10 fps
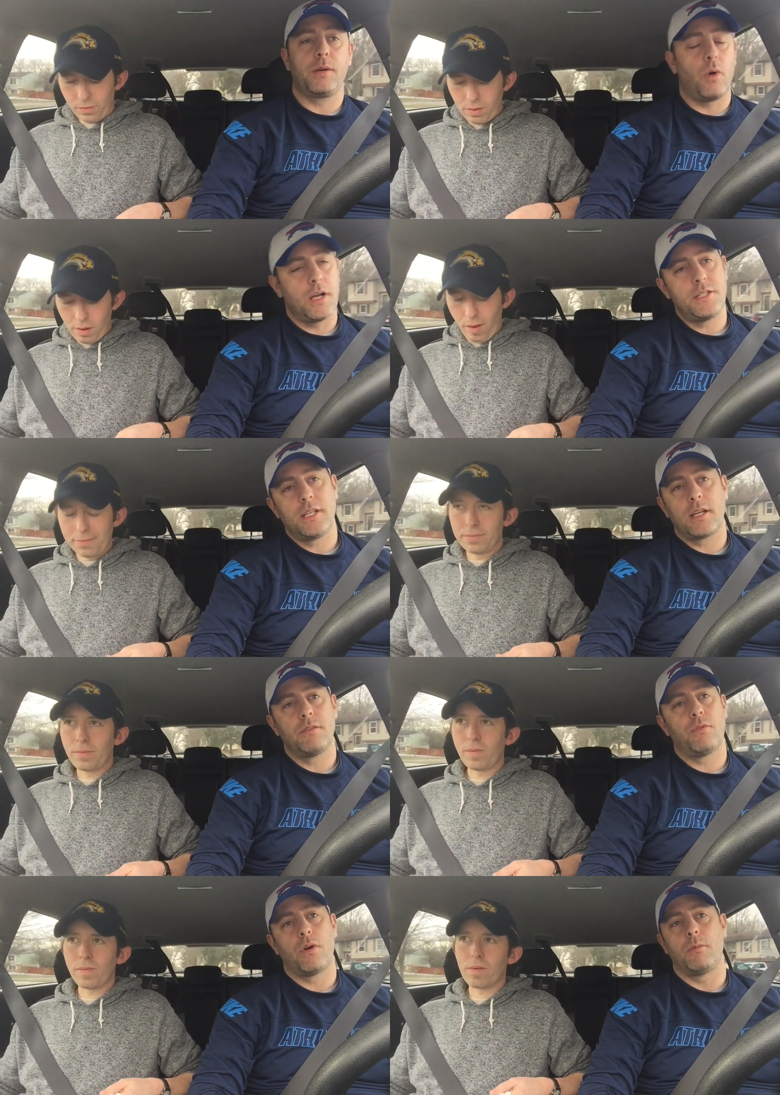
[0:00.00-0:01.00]
Speaker 1: think Washington can
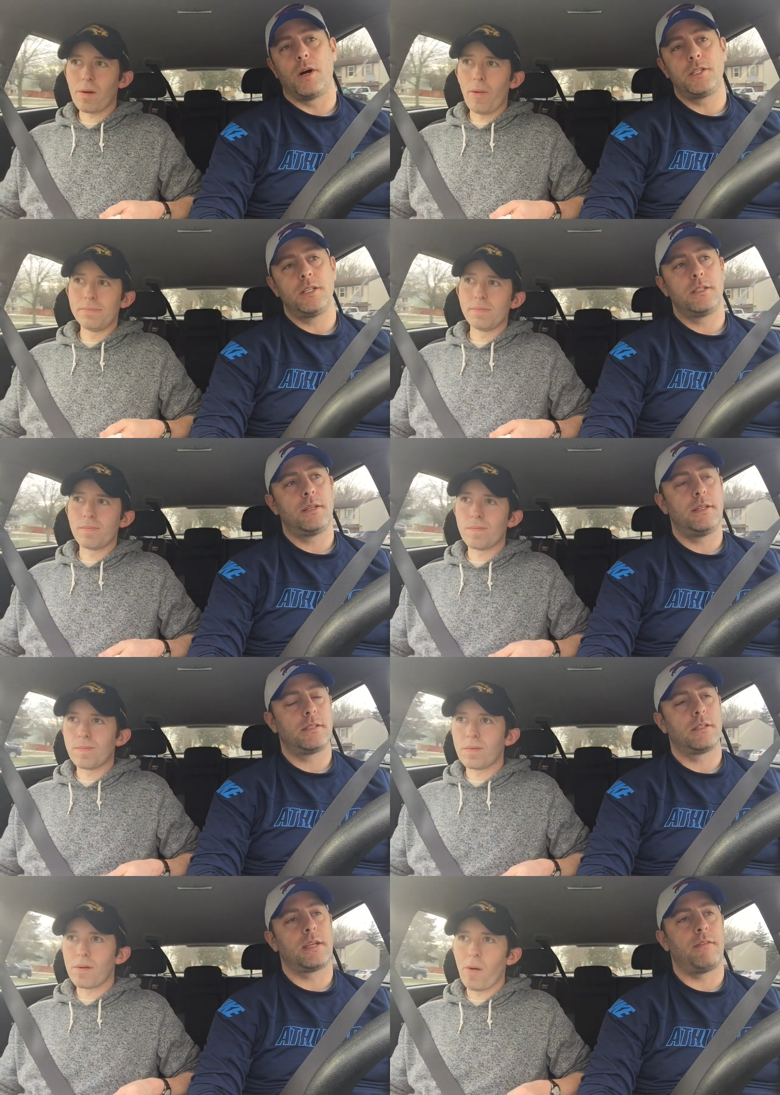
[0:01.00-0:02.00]
afford him. Washington
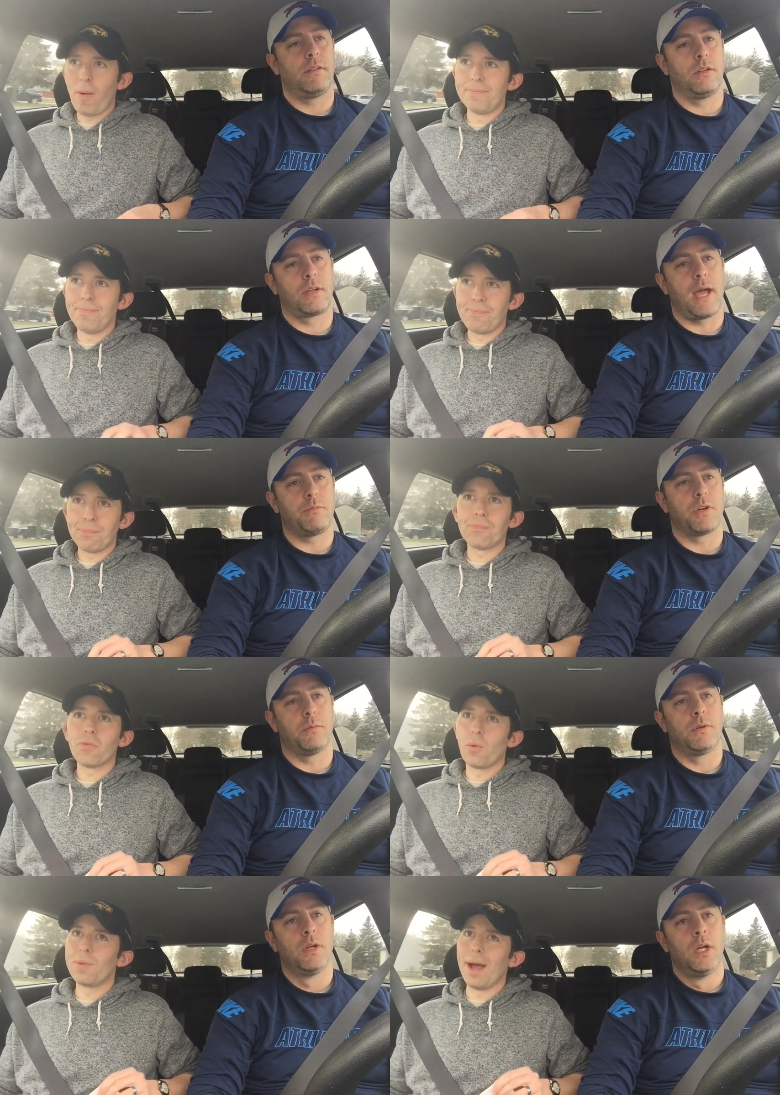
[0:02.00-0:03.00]
is, is having a little cap
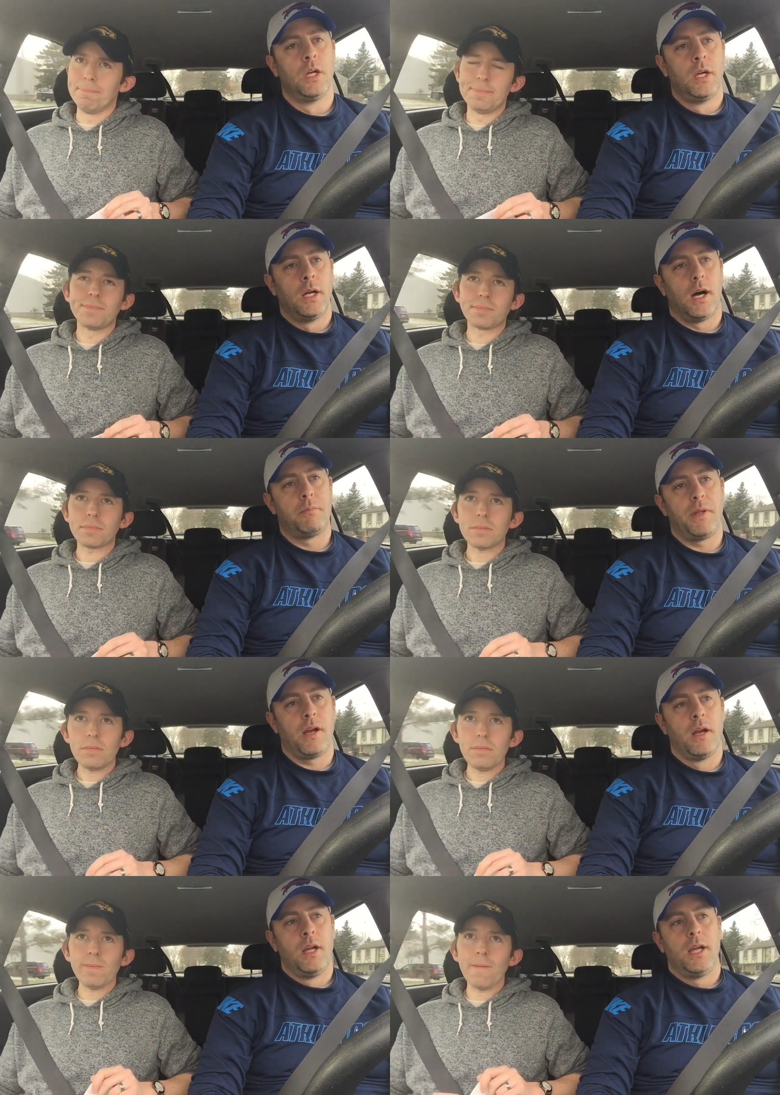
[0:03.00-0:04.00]
trouble. Yeah. Up
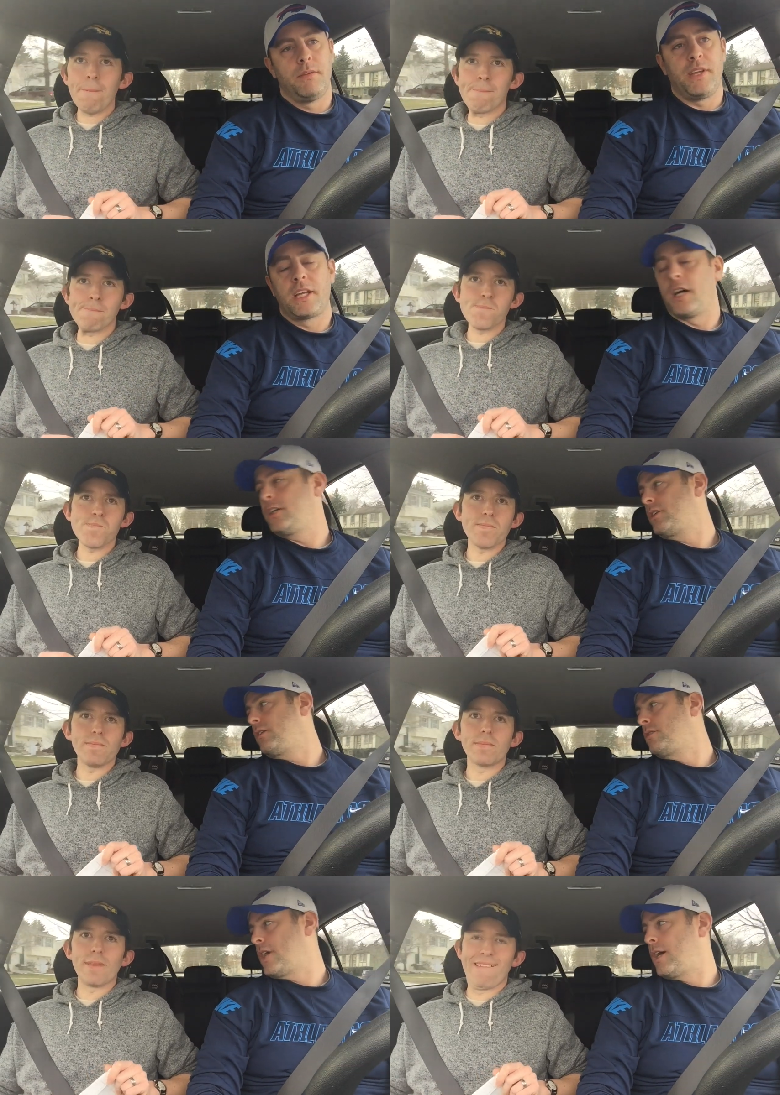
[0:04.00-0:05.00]
there, if they cut
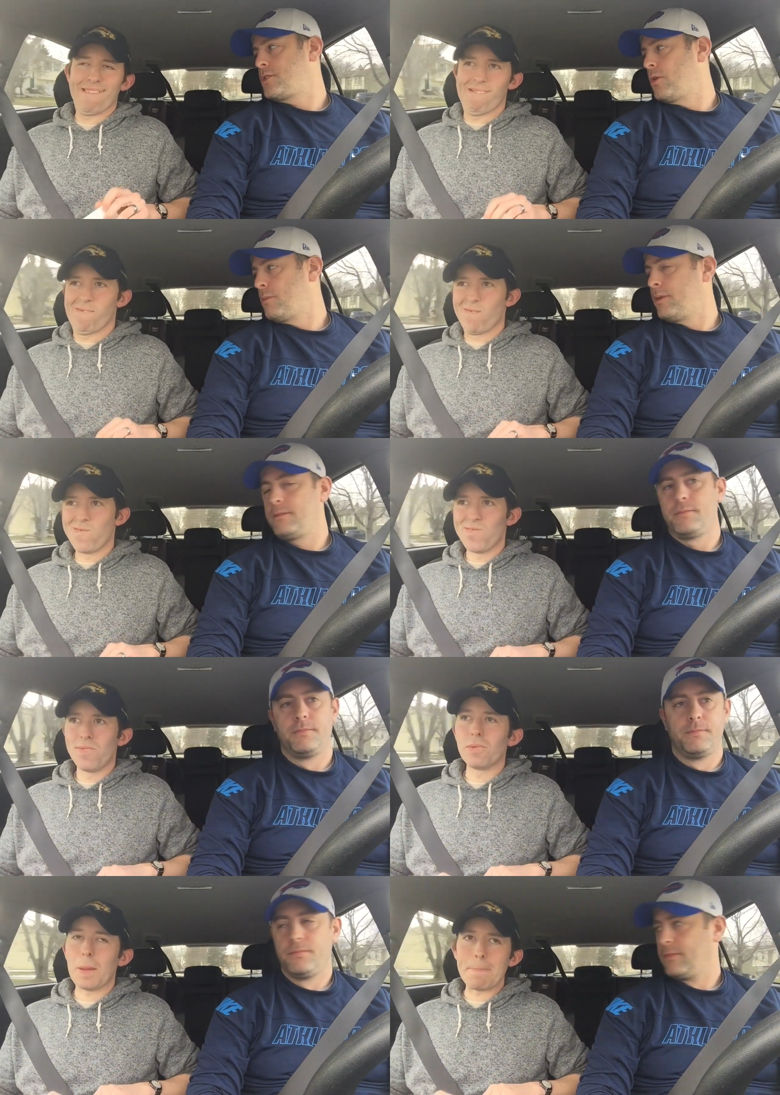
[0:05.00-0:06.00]
Josh Norman,
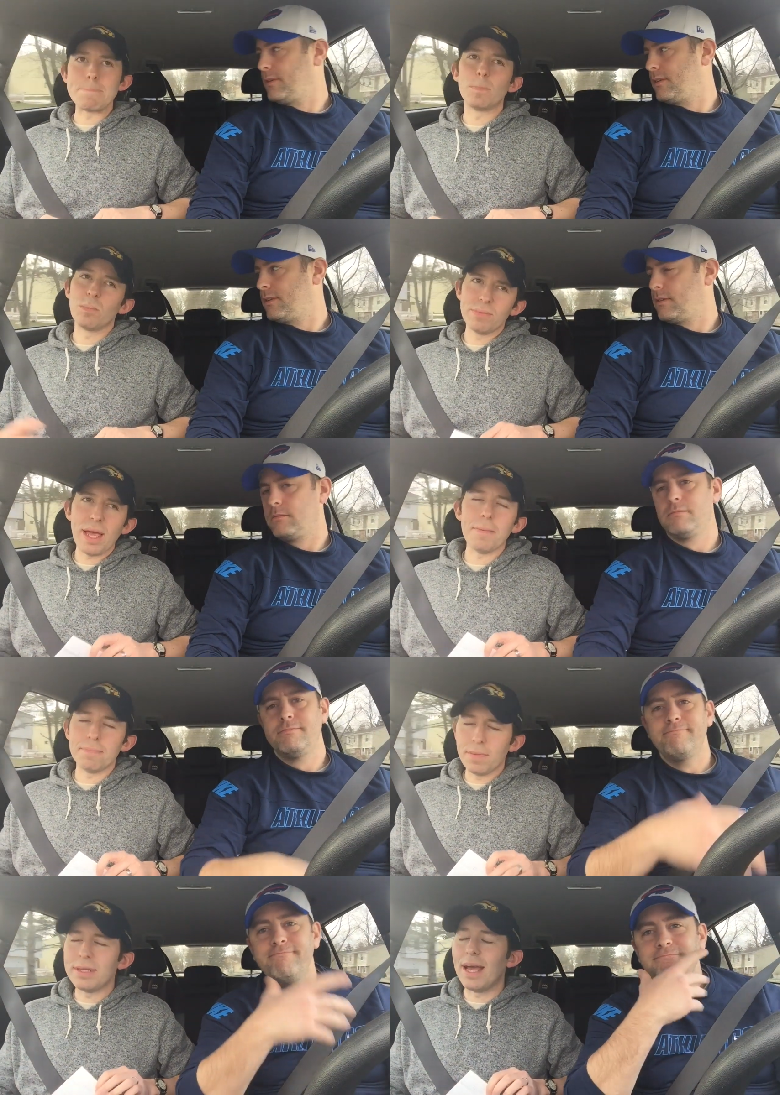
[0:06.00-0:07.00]
mm
Speaker 2: -hmm. they
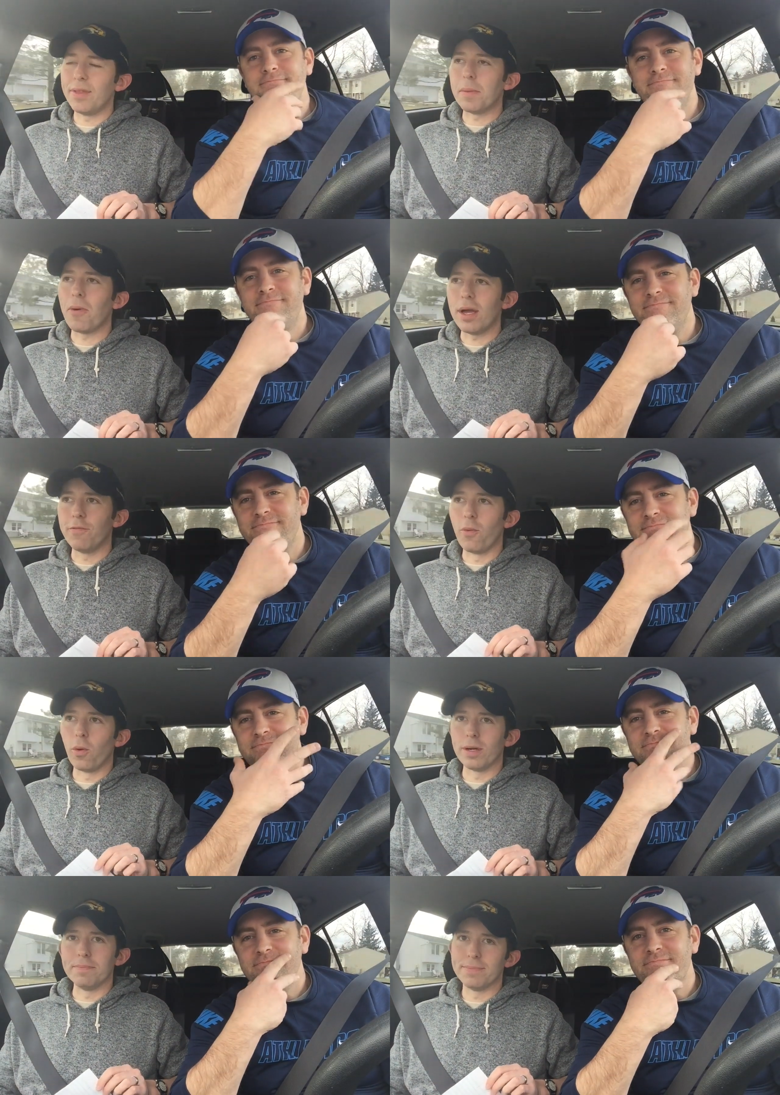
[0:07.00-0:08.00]
yeah they could probably
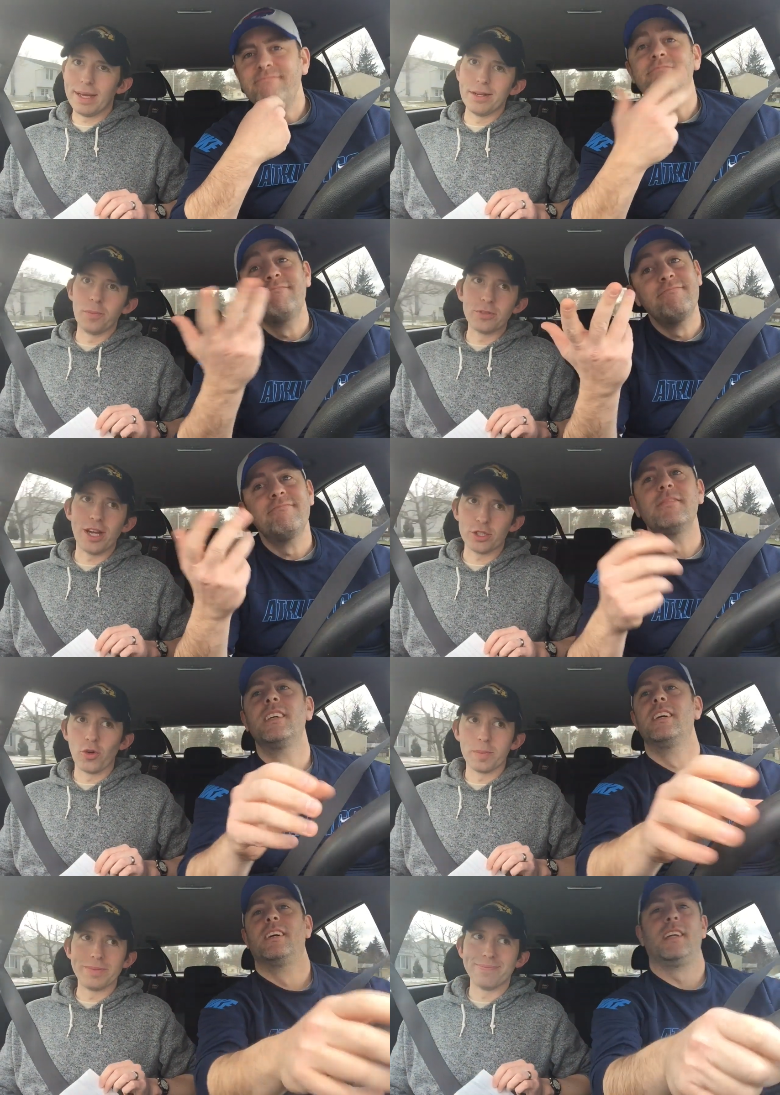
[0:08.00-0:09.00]
afford him. I know mm-hmm. Josh
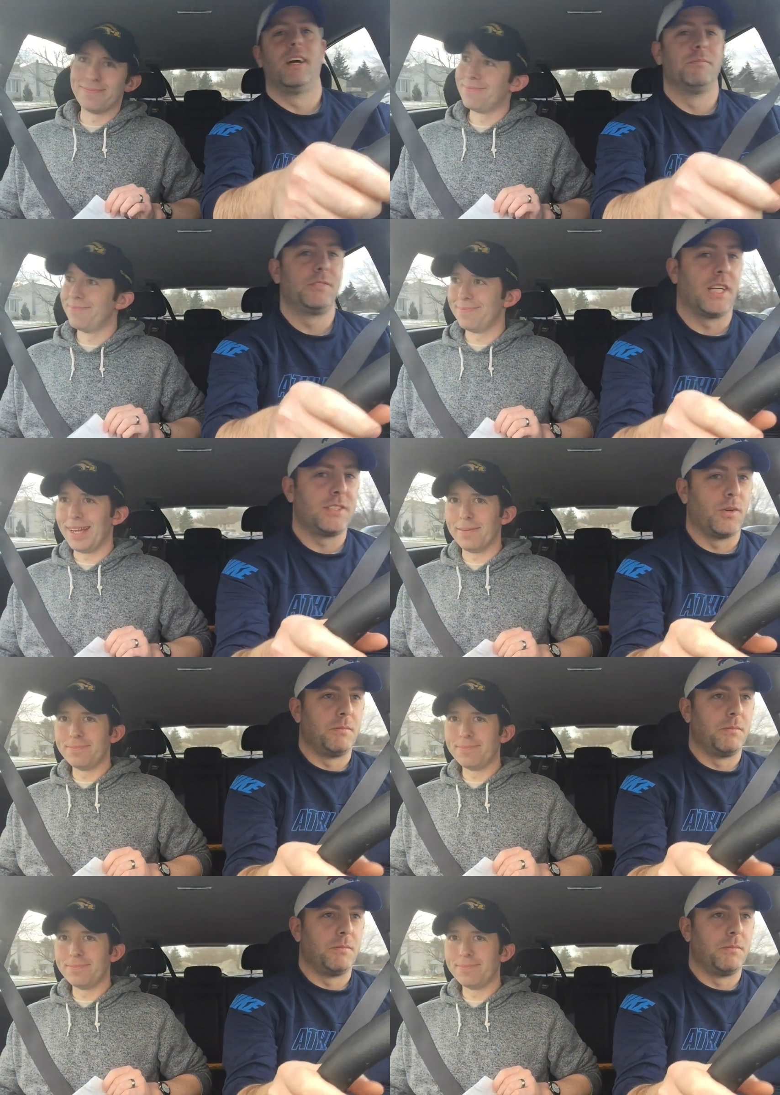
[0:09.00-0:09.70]
Norman. Yep,
Speaker 1: Josh yeah.